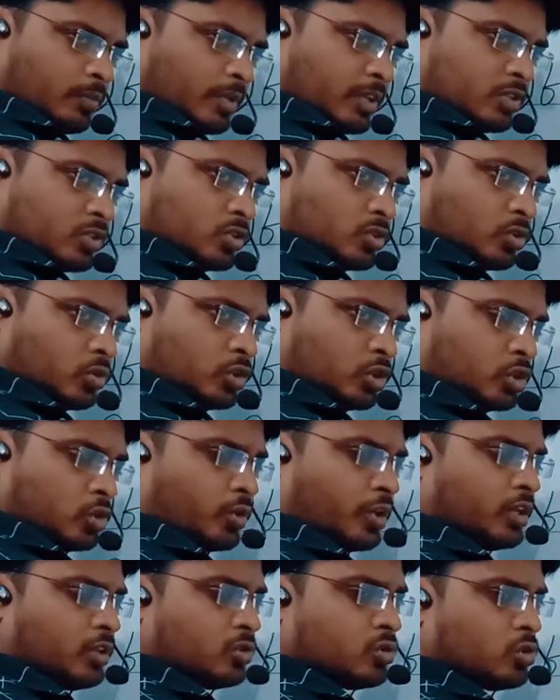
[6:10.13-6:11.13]

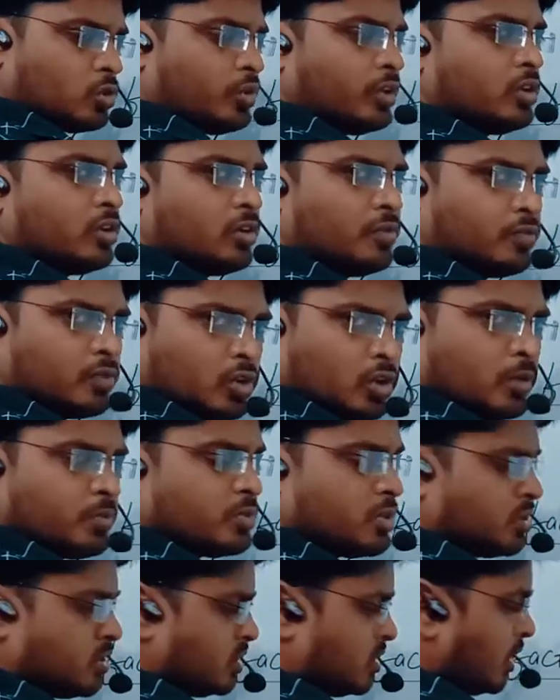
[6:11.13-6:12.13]
sowing of
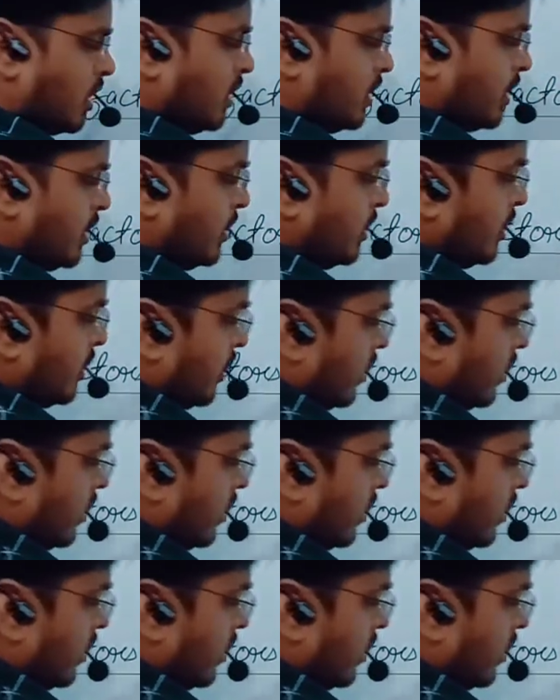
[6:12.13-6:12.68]
crops is started